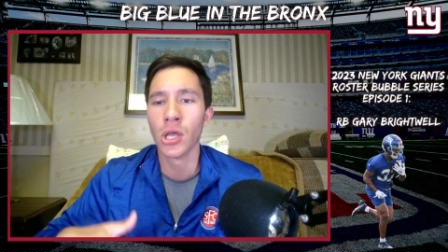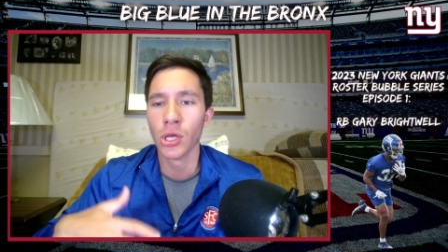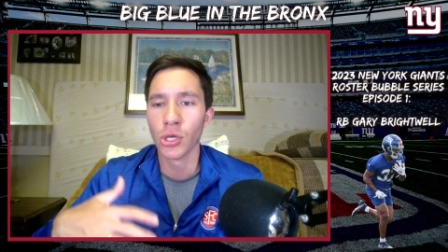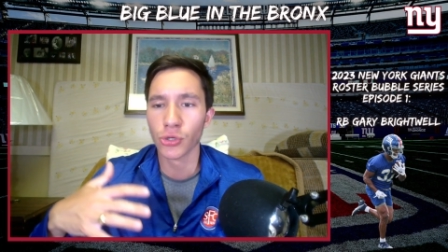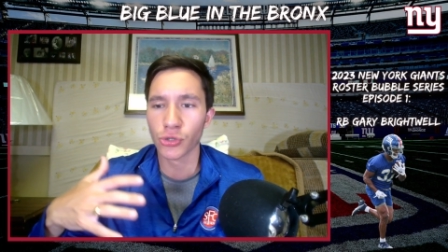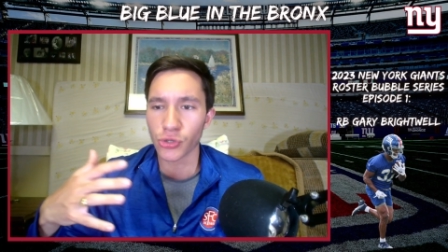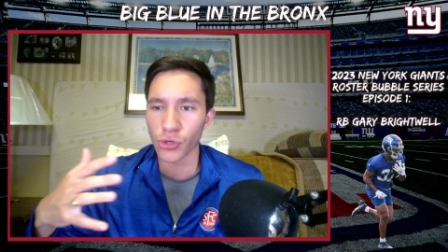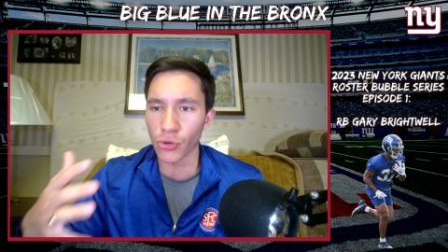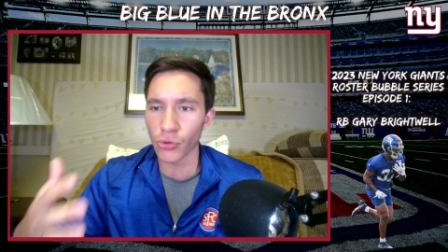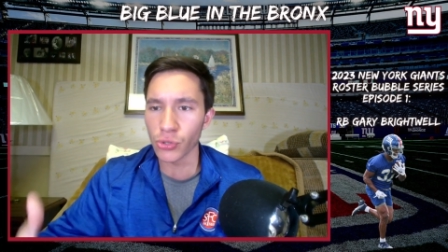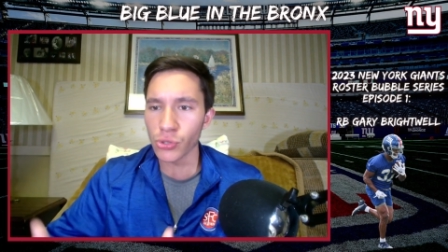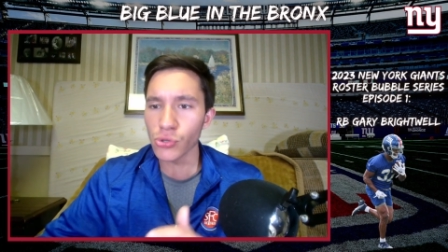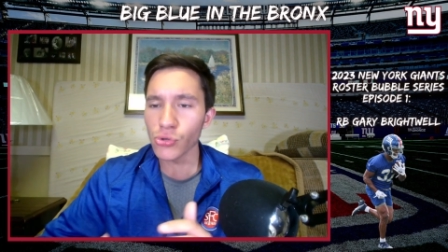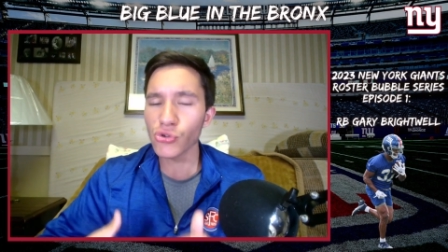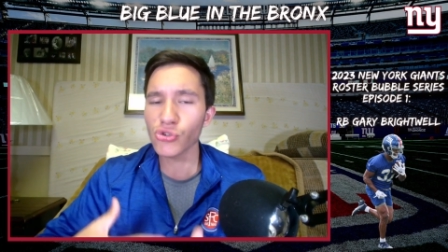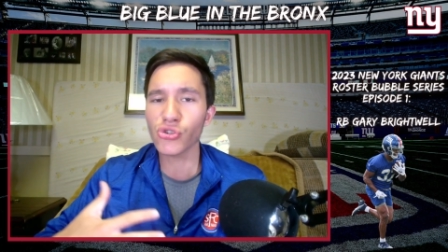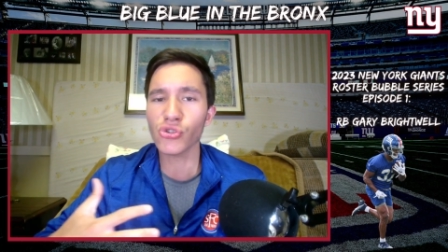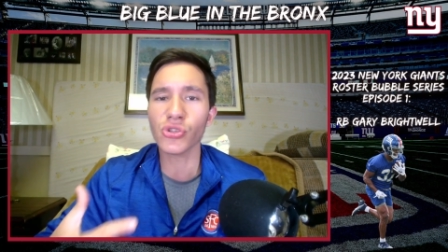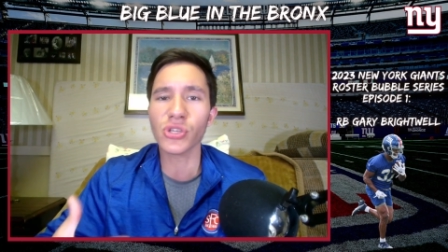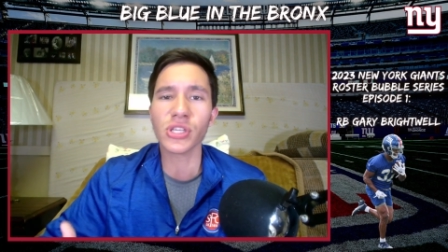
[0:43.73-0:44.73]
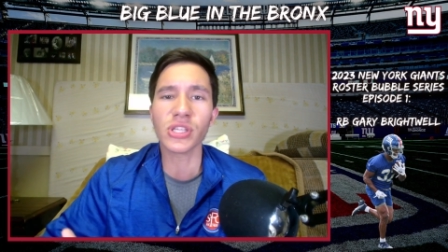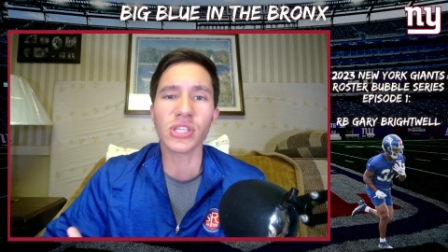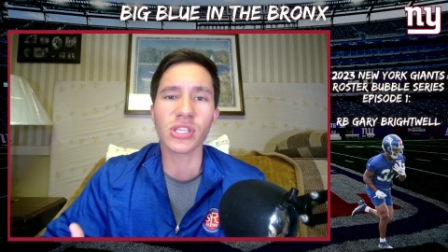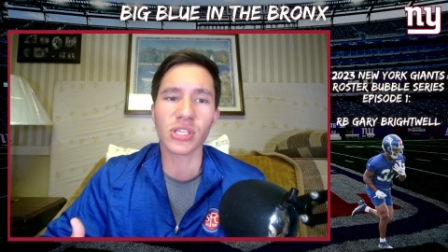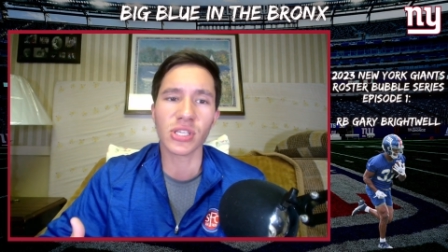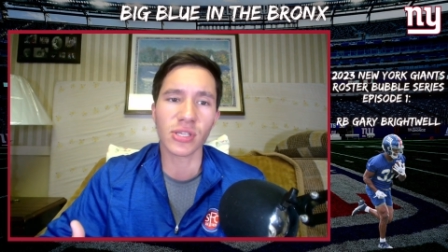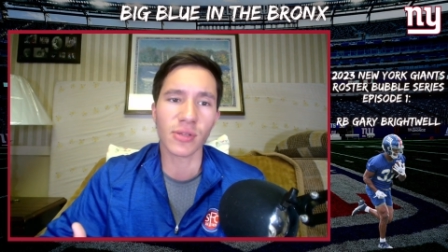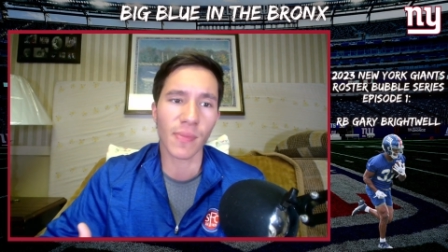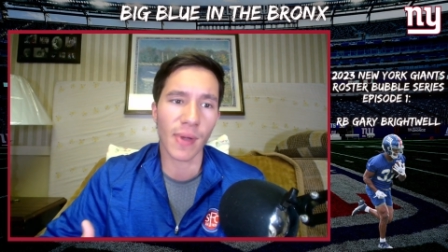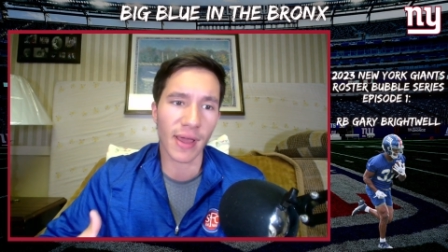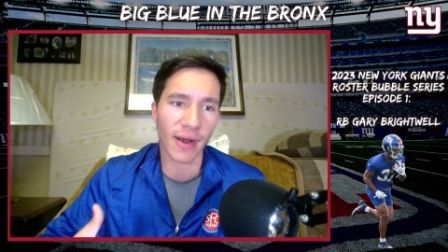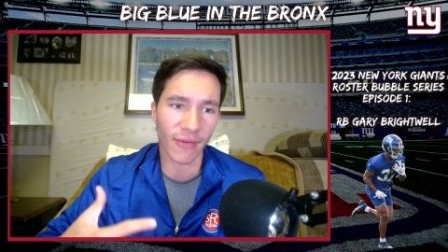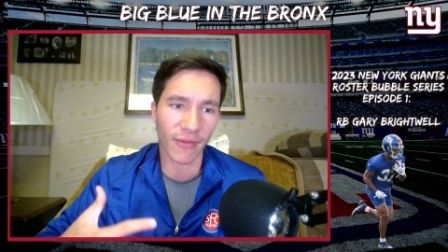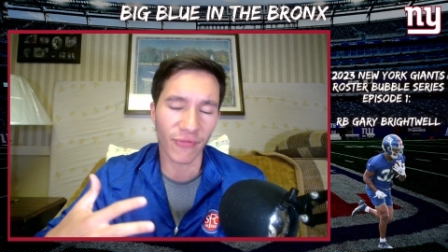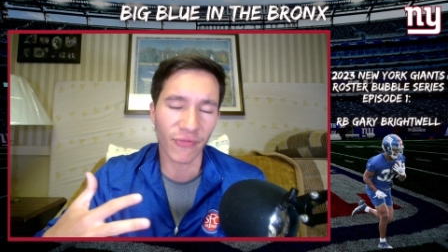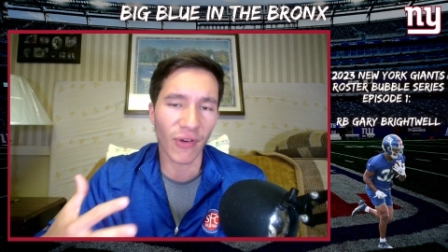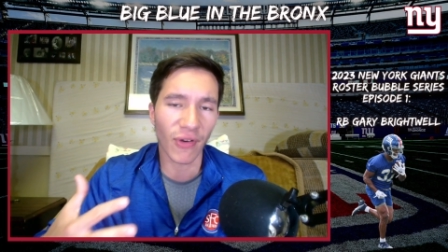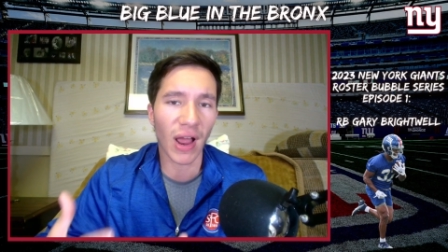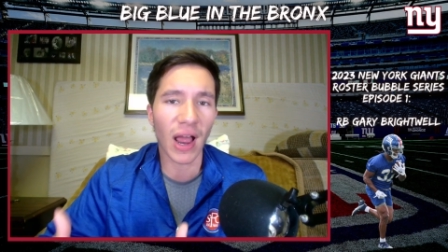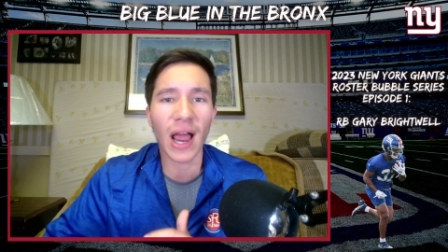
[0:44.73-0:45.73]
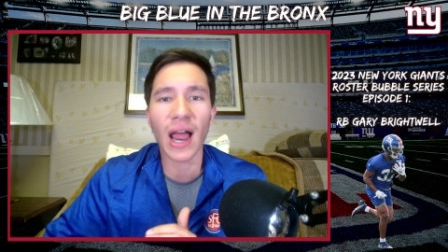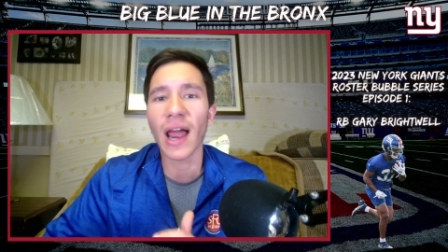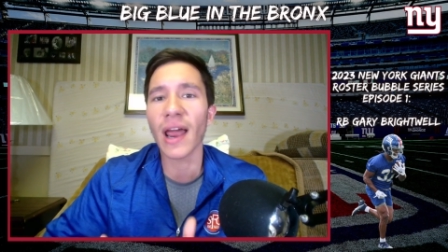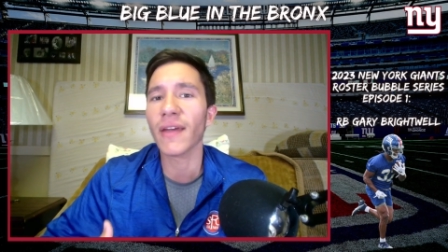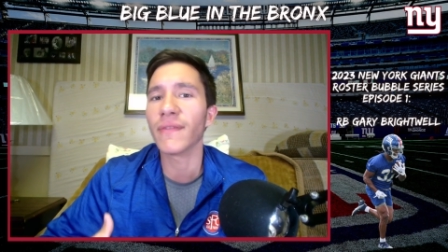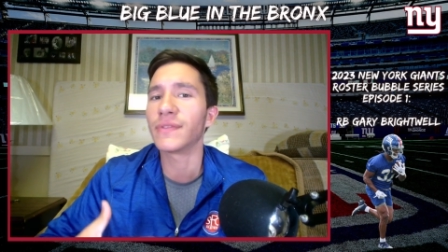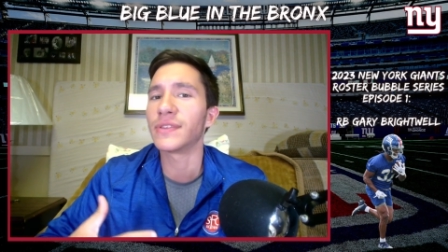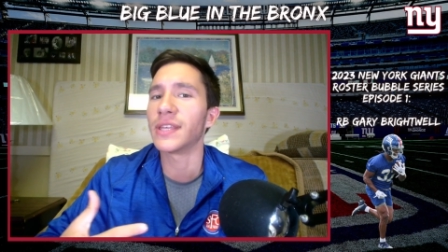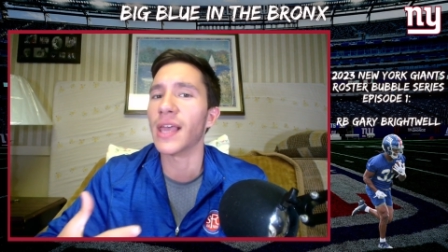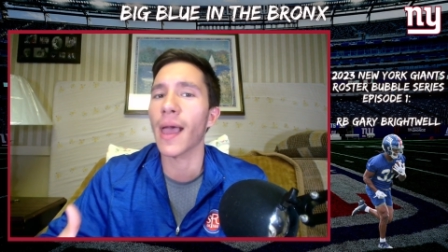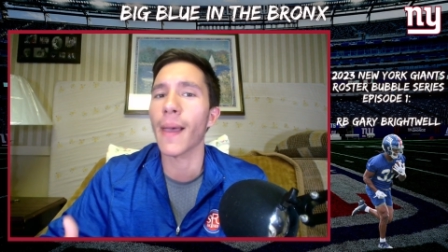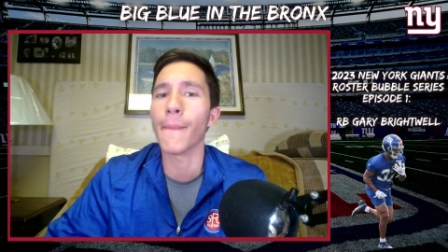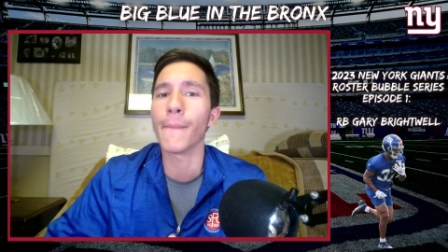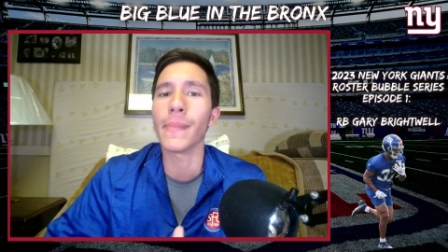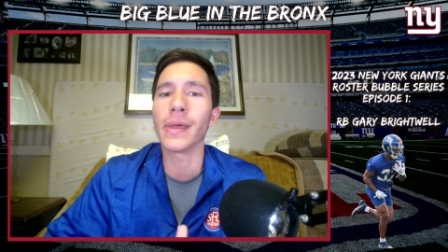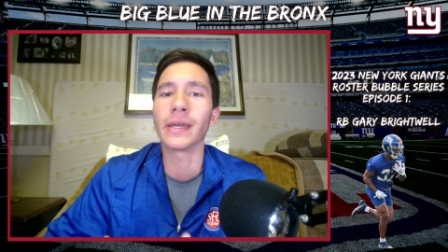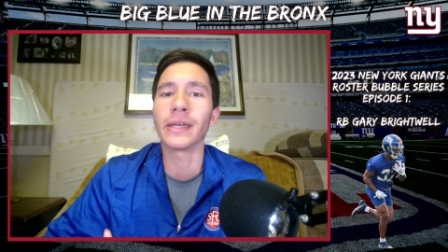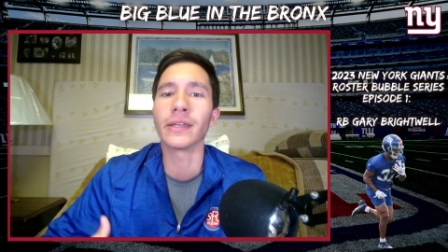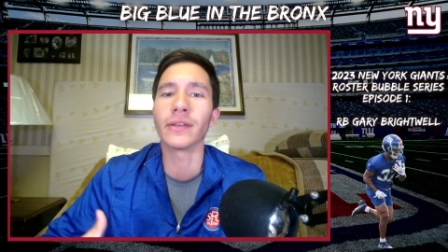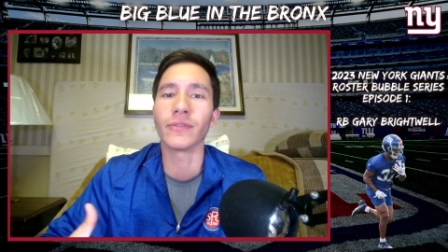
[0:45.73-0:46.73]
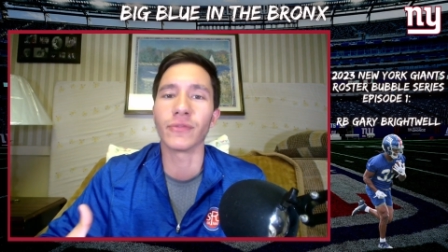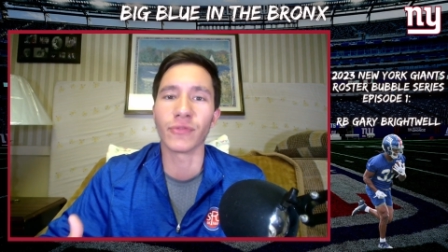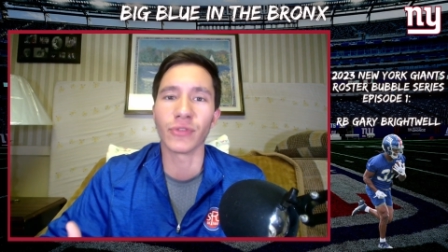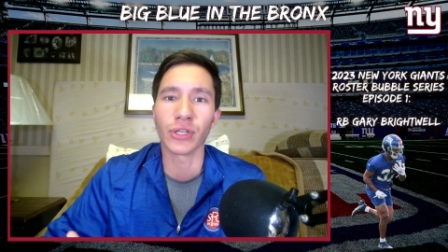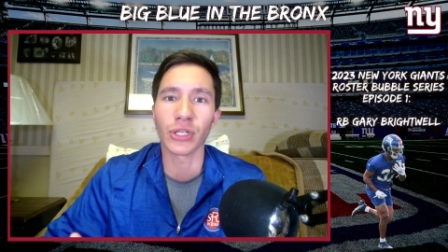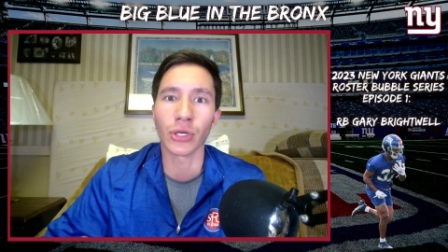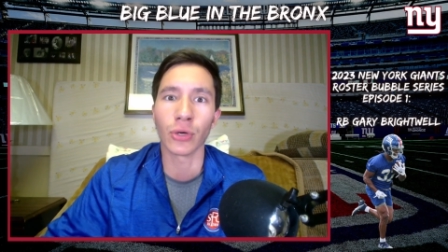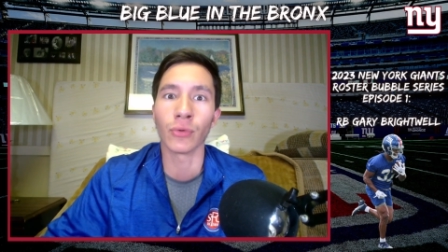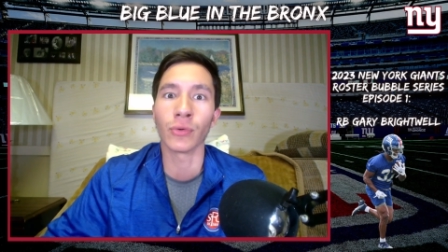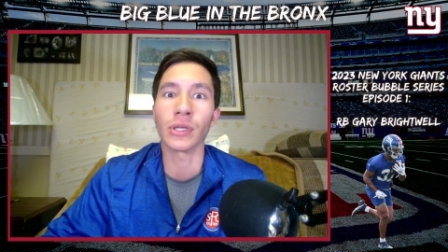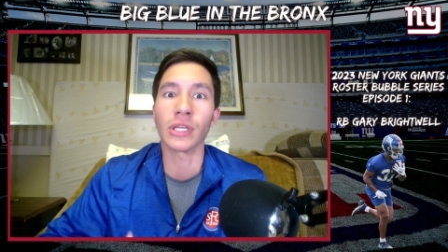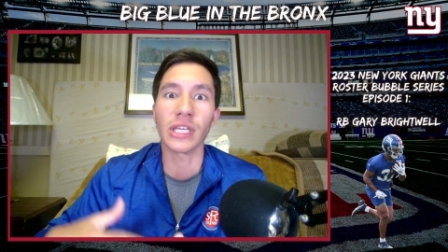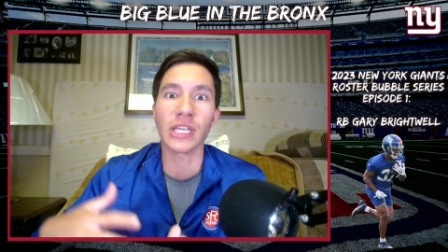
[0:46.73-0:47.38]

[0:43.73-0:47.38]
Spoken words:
So usually this is about a 5-10 minute video